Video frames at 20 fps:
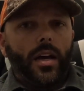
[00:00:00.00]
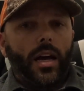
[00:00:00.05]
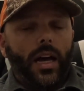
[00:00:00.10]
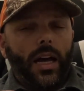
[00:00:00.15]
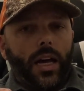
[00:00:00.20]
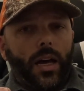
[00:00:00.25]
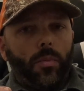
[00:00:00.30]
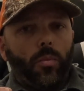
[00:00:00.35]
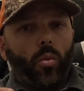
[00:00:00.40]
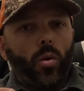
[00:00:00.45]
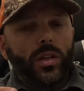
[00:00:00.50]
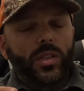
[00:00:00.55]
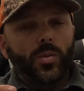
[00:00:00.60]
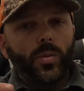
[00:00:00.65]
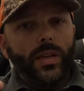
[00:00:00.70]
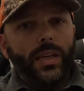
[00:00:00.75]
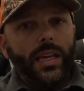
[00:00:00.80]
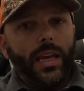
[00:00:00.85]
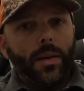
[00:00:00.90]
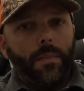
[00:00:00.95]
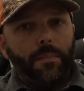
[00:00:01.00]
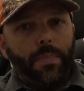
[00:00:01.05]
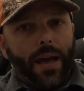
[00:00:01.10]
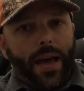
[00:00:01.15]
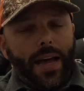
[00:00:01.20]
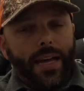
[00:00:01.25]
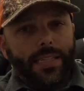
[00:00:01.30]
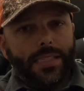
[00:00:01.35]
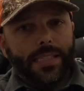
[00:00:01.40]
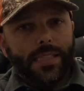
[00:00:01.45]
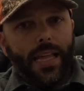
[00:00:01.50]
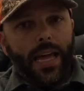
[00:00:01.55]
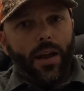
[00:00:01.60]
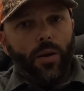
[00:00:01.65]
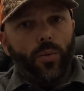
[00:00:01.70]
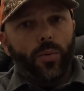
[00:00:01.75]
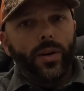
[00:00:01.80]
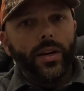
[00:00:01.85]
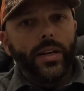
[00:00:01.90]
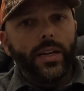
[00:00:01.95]
Once we get past
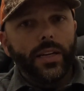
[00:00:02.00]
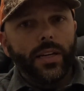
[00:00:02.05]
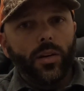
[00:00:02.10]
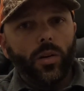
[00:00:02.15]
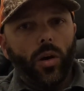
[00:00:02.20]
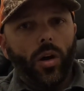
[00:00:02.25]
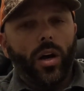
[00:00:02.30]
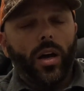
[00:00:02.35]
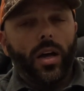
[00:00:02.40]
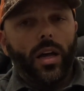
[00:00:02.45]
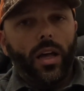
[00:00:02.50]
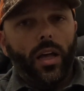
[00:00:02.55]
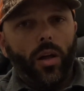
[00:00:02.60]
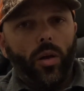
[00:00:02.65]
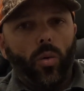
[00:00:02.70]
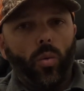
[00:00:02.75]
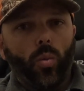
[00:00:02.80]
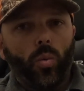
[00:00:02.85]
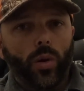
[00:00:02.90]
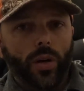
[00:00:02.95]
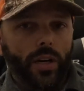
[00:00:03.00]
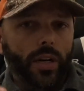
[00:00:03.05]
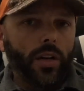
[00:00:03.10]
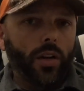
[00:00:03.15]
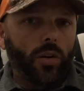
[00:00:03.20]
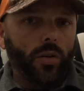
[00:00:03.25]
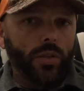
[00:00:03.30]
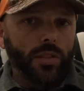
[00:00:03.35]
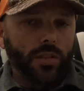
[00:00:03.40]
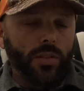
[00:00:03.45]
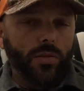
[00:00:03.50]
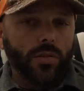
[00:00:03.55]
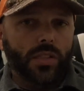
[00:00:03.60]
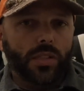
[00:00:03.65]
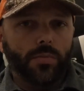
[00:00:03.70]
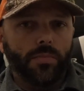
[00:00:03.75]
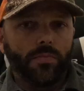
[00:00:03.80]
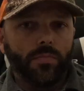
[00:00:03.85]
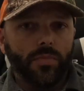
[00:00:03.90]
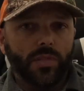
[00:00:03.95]
that rig, we're going to go and do
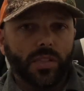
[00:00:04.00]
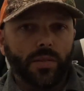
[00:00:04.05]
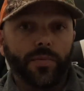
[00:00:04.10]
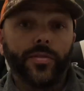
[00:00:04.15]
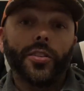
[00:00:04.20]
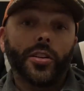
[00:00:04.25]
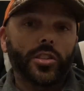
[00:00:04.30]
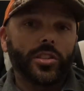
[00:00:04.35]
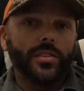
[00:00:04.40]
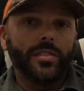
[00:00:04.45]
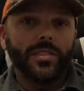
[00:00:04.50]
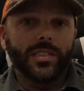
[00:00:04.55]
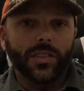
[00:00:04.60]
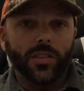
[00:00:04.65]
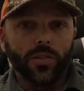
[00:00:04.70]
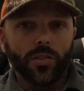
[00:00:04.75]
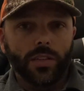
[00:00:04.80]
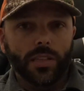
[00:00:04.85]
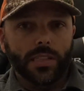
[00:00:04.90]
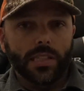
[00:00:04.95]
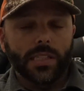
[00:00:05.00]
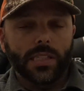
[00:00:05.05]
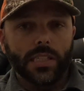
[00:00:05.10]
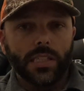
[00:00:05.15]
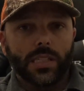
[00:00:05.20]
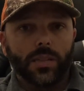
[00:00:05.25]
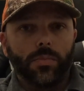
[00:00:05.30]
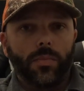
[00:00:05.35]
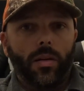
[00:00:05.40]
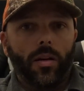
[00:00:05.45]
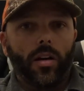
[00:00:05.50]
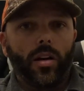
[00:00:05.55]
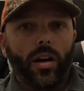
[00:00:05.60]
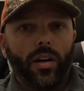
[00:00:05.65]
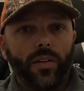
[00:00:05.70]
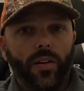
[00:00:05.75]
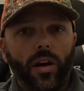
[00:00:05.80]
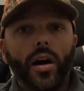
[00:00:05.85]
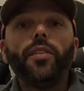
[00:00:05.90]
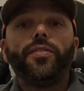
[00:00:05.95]
some fishing. So you'll get to see some
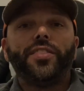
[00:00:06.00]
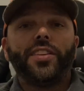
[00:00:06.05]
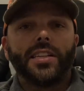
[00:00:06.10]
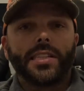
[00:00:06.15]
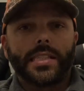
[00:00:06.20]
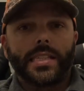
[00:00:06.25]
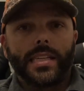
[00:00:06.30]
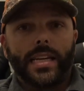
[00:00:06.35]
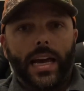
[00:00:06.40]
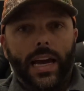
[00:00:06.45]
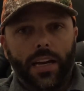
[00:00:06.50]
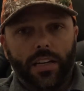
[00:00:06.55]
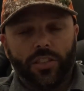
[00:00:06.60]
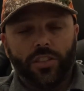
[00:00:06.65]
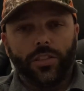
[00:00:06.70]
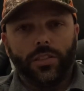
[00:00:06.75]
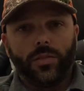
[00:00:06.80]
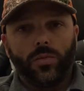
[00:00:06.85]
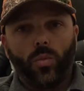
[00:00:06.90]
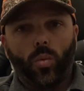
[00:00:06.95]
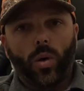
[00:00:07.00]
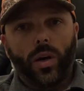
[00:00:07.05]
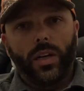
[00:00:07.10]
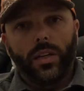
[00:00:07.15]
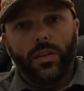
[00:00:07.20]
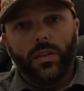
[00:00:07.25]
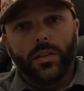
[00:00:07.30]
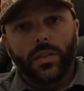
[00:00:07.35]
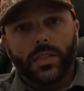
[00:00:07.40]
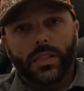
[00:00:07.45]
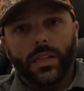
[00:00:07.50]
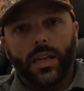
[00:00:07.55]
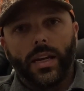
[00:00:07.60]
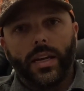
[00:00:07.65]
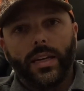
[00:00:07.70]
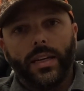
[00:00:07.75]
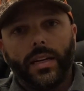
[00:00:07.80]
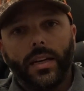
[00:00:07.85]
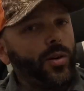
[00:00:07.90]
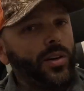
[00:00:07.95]
of this in action, what it looks
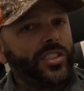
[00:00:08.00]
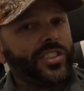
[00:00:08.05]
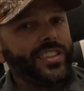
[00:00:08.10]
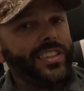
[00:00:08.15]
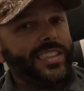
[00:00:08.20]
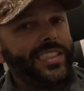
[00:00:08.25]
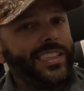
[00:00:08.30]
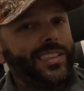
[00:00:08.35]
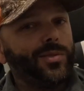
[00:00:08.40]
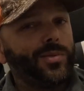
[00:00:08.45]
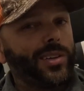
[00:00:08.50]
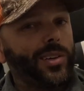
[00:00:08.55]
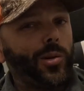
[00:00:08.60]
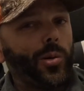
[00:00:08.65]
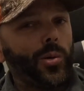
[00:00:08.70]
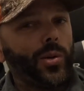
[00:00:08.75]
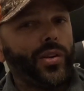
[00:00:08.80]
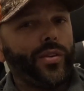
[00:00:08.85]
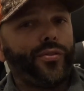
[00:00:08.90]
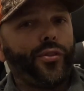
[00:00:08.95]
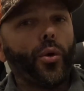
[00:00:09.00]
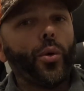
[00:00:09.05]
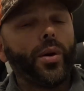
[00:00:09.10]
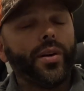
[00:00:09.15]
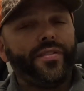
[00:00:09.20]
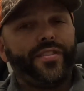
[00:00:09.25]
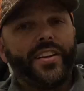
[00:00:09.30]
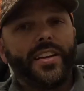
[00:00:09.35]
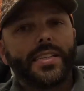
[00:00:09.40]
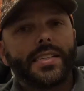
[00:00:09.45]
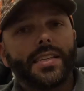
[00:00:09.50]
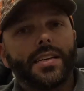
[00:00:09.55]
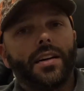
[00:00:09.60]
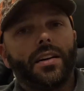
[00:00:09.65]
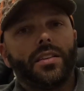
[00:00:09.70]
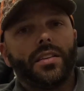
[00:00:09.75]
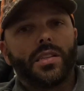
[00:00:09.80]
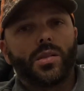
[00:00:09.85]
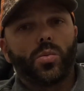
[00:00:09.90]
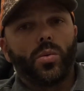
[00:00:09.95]
like. Fortunately, didn't record the forward facing
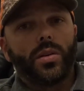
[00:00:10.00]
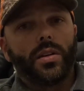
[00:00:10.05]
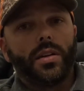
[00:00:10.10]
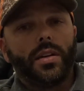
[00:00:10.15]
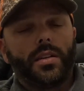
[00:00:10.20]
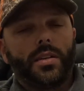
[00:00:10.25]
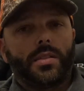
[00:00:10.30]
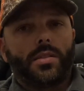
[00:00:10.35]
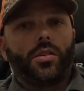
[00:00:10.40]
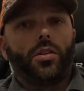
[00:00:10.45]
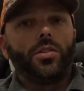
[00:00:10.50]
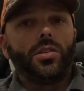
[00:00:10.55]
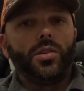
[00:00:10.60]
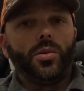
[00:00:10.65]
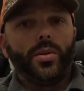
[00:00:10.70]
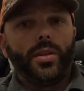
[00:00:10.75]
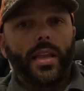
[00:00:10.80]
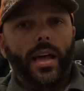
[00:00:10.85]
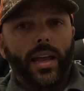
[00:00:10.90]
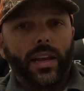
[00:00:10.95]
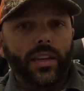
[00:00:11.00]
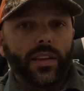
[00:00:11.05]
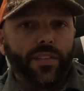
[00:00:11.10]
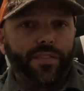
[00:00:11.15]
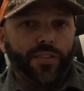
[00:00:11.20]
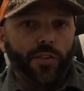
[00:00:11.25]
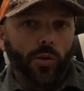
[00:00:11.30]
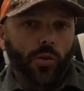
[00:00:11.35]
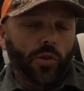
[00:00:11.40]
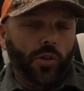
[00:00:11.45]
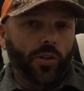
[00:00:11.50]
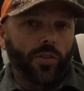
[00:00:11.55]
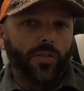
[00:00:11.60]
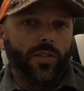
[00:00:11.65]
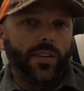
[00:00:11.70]
on this one. Going to start doing that in the future.